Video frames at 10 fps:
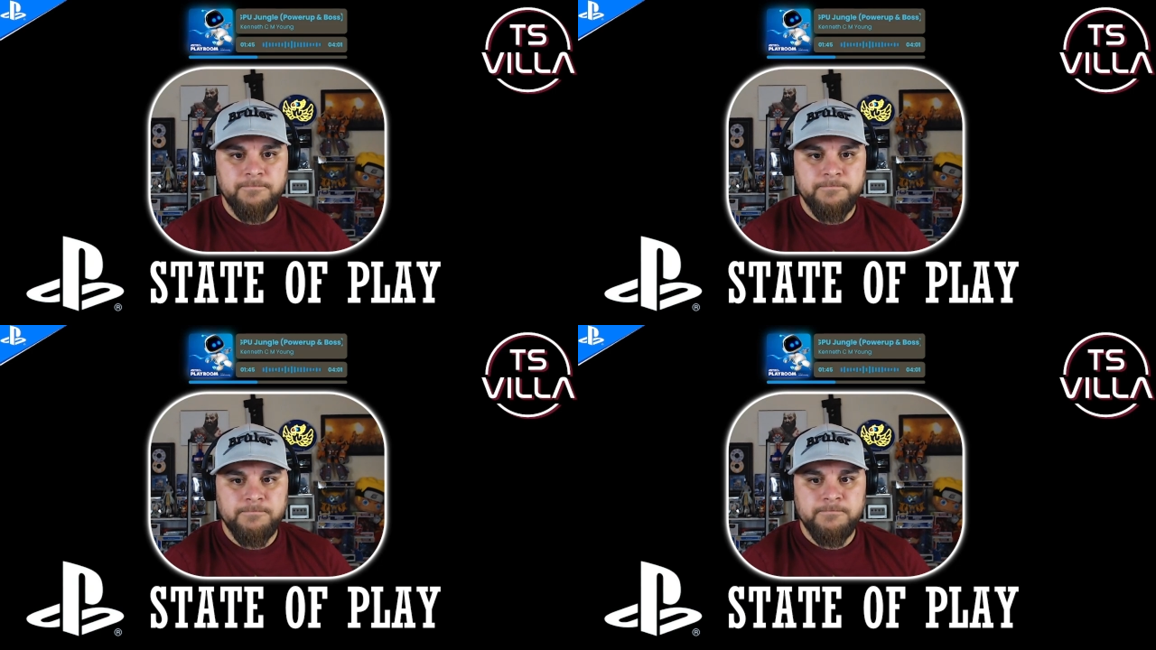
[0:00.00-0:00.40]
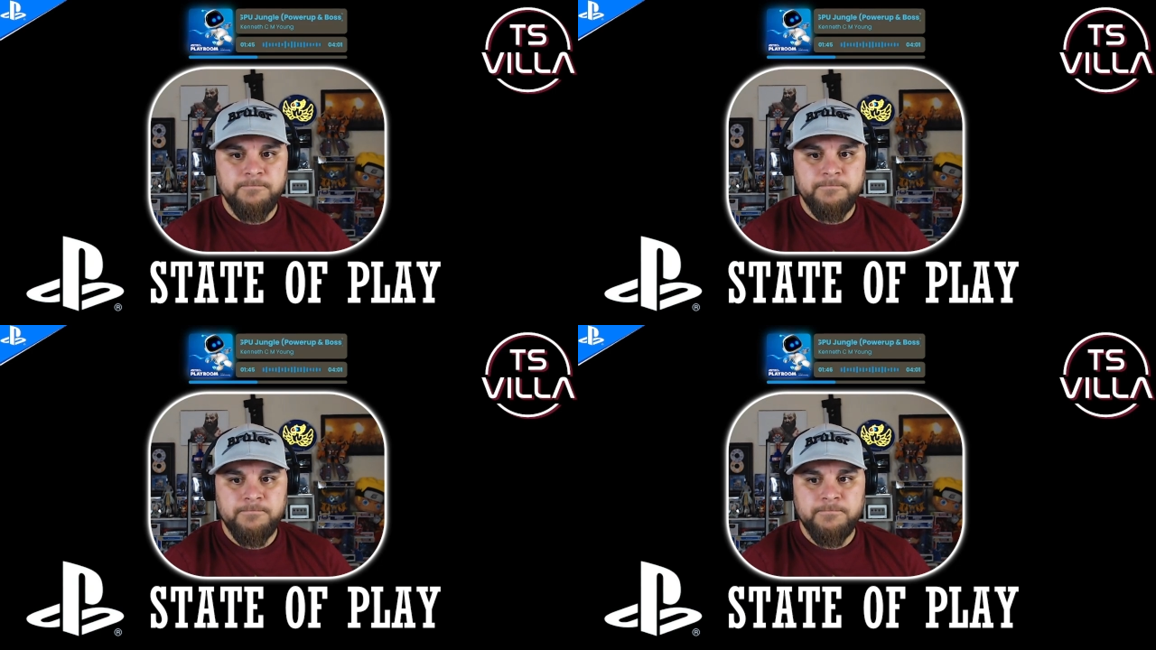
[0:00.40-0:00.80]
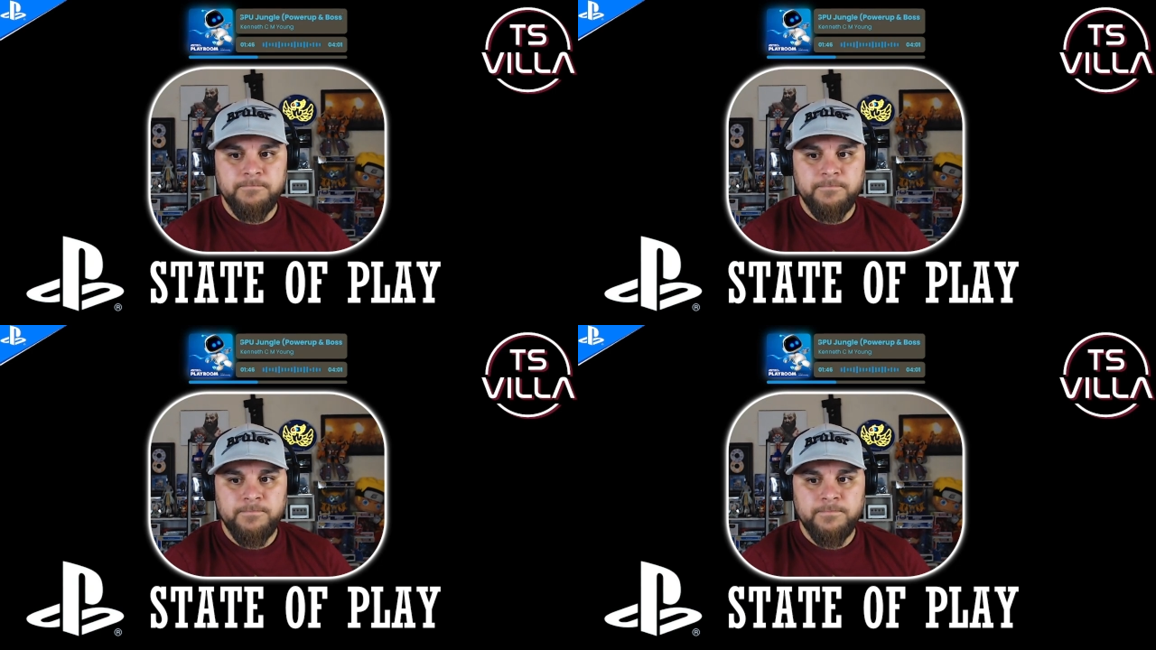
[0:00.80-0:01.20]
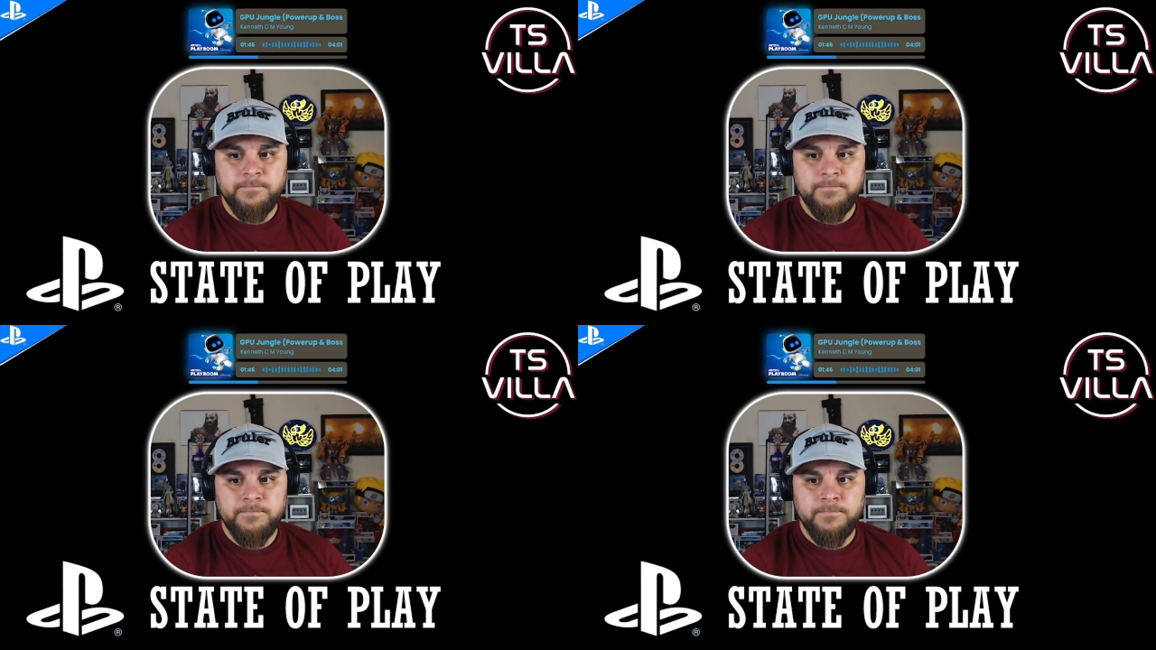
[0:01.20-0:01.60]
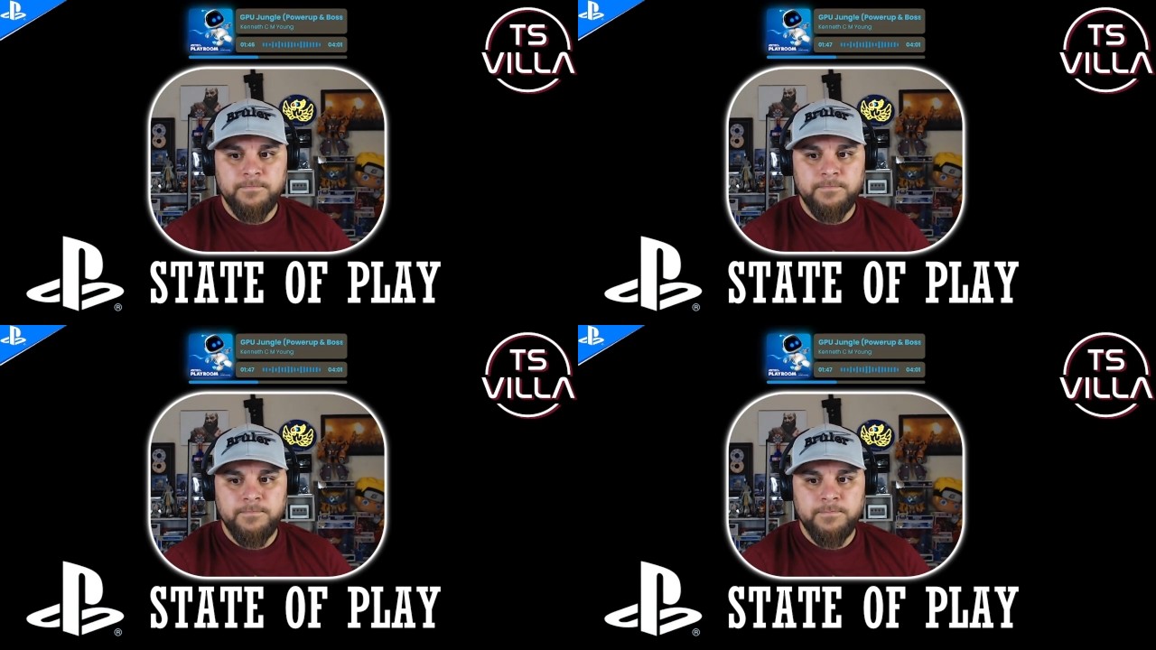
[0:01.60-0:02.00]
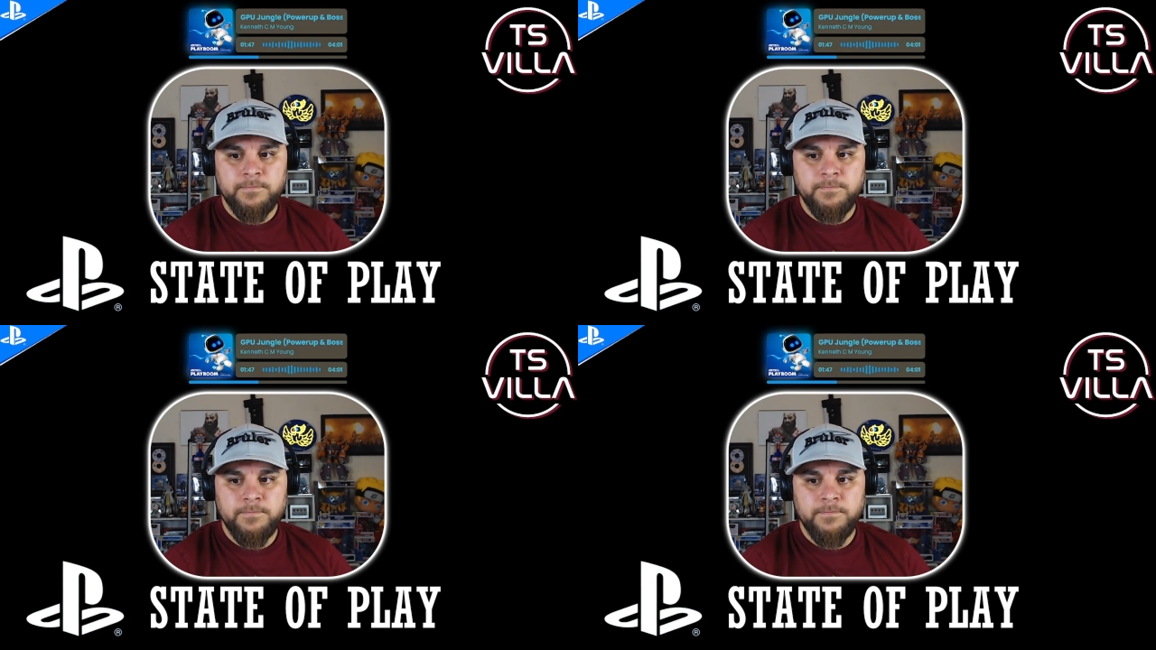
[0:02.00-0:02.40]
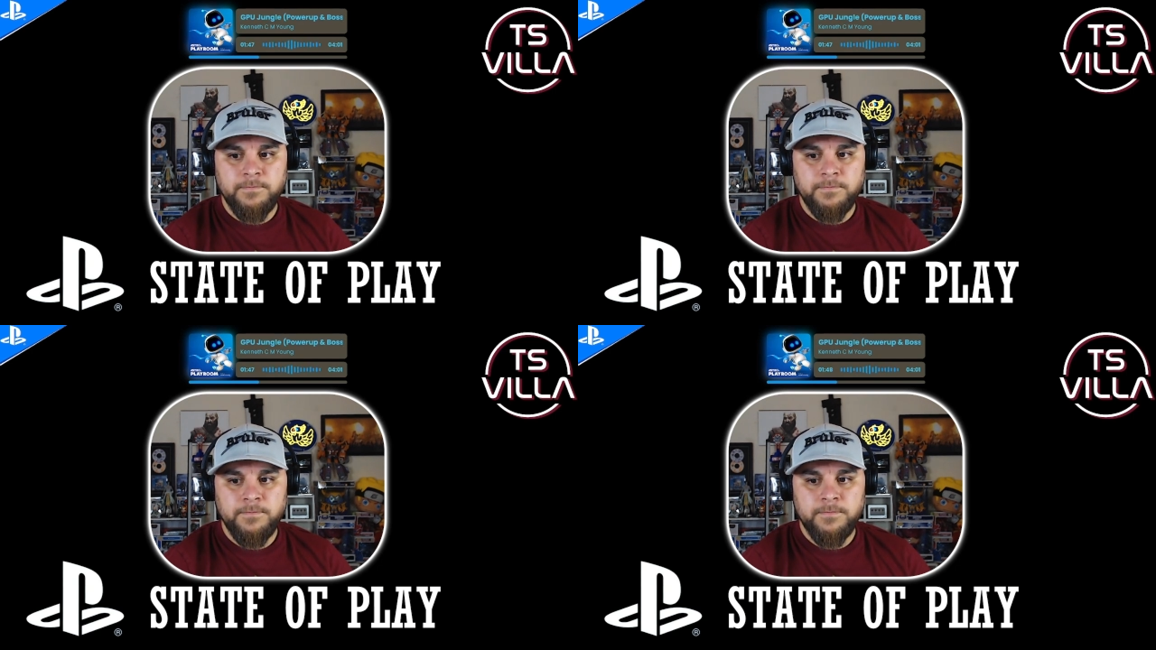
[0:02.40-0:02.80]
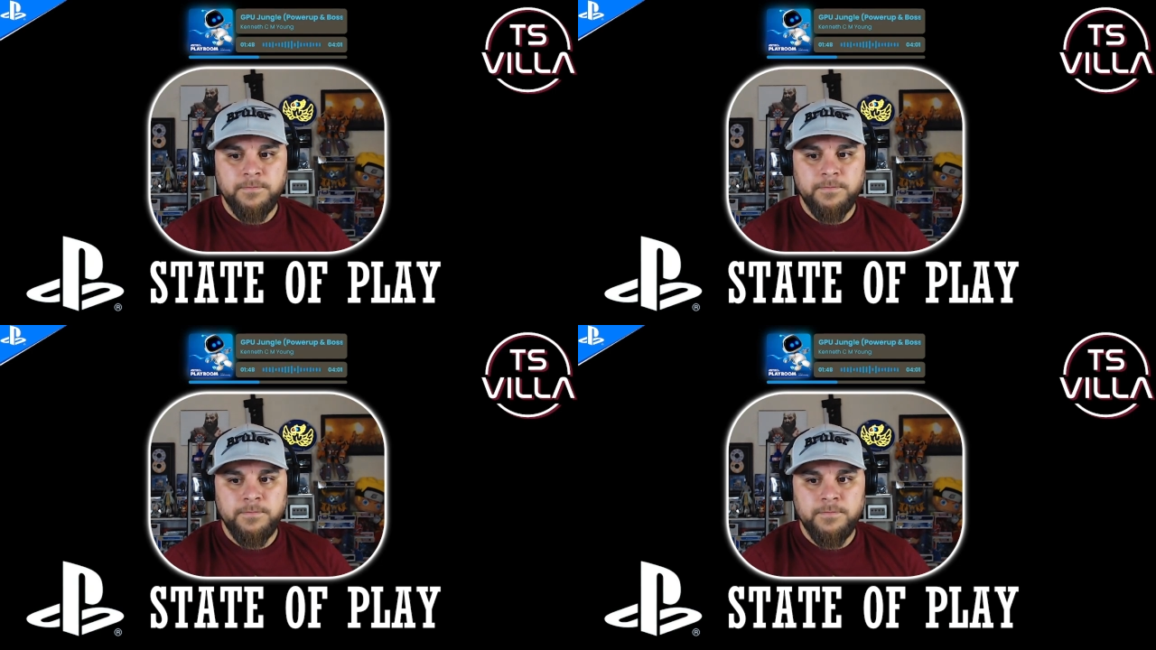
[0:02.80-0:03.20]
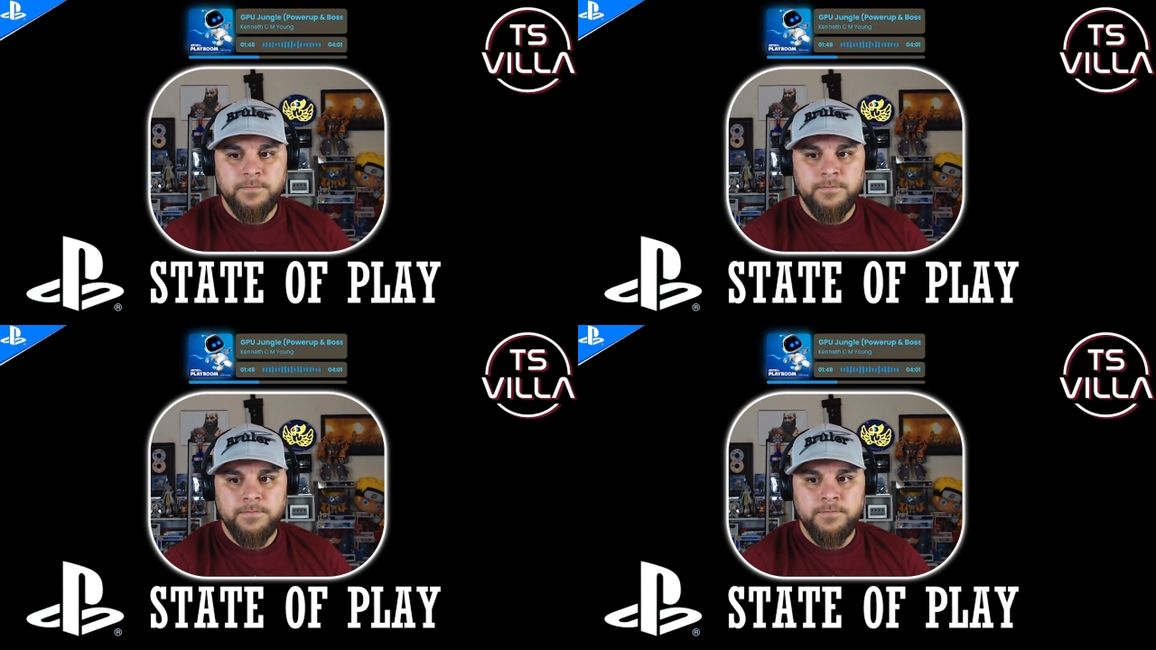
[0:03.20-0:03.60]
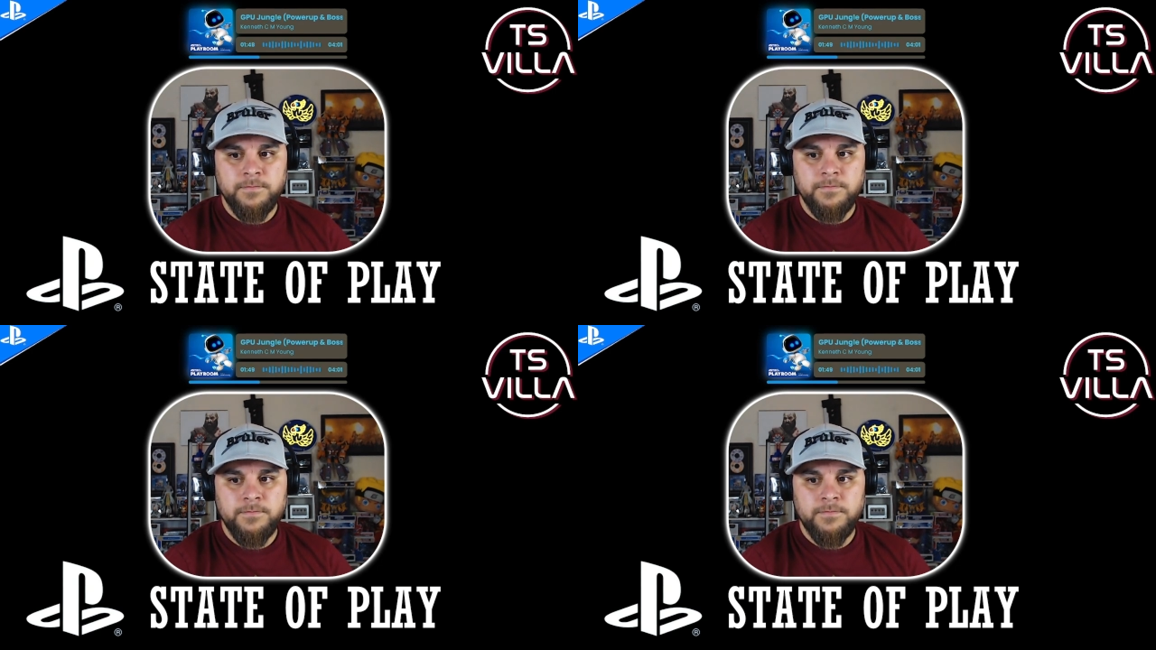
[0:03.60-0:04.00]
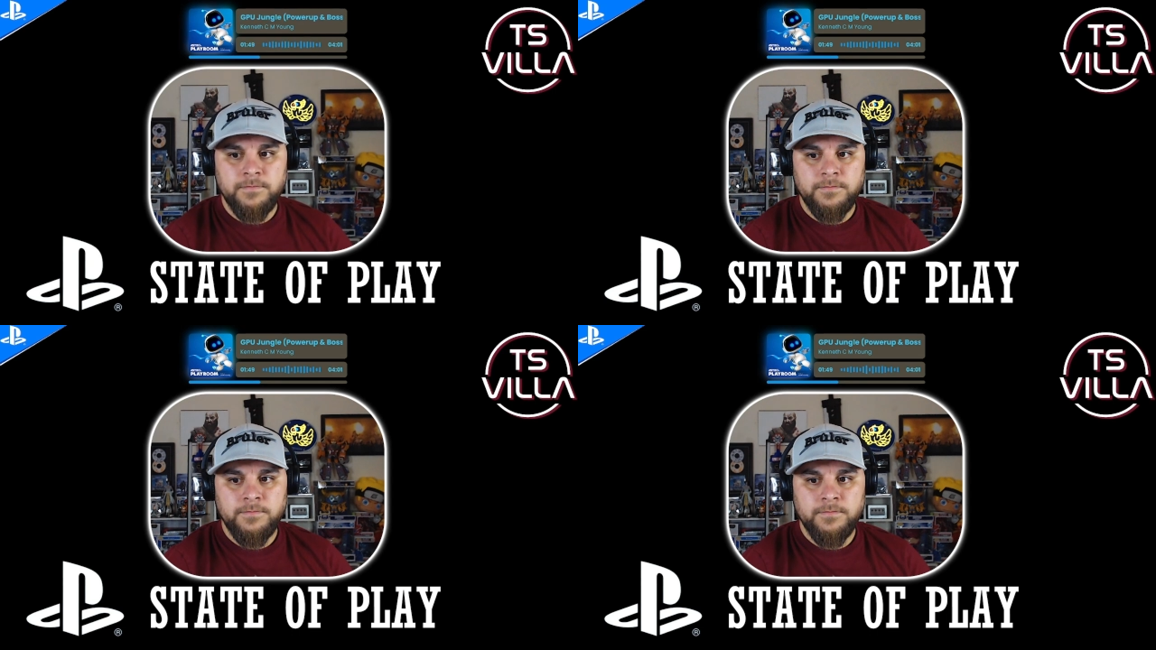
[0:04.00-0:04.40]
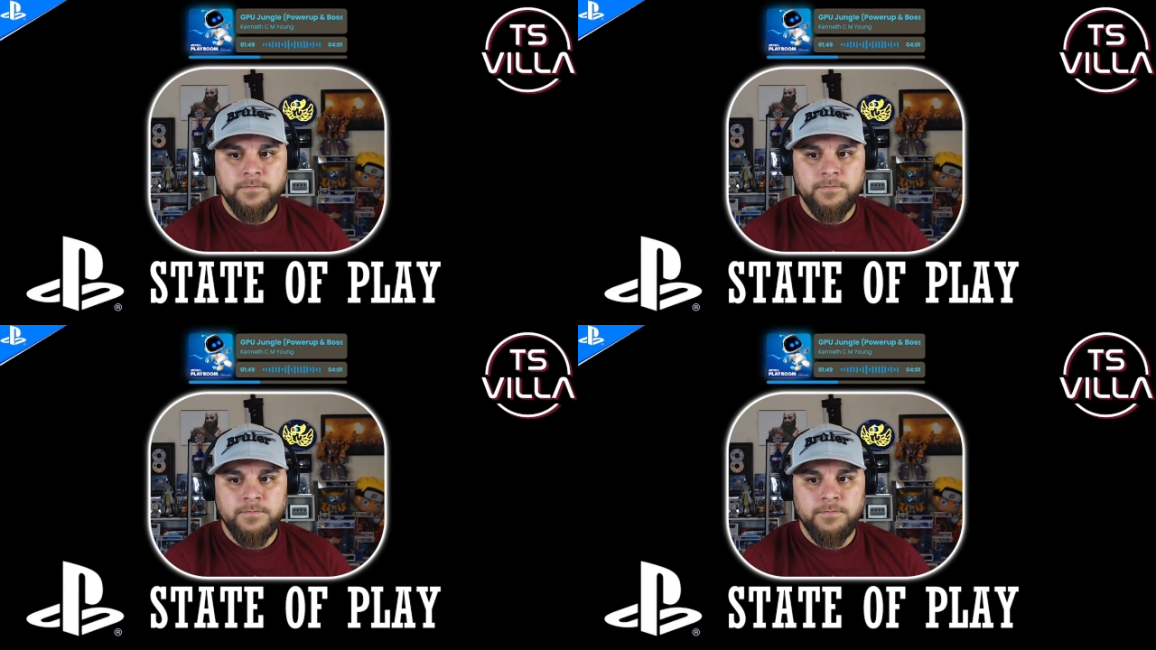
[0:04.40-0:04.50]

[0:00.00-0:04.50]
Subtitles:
No one is speaking in this clip.